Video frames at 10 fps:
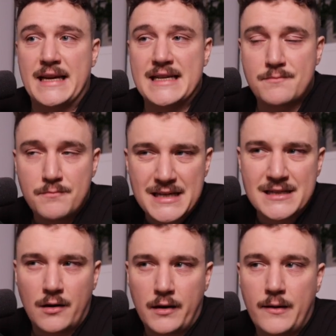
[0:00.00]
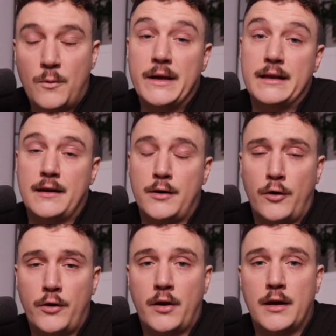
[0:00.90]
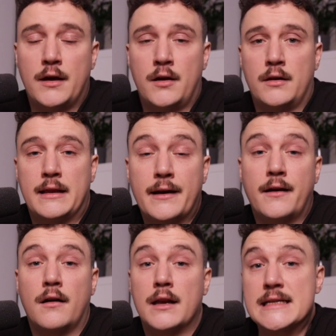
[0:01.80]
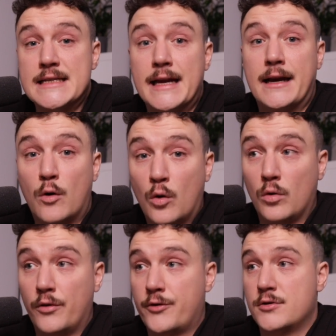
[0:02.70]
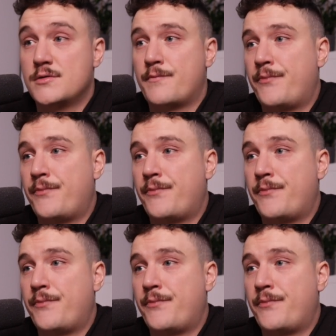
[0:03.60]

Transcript: especially with non-technical stakeholders.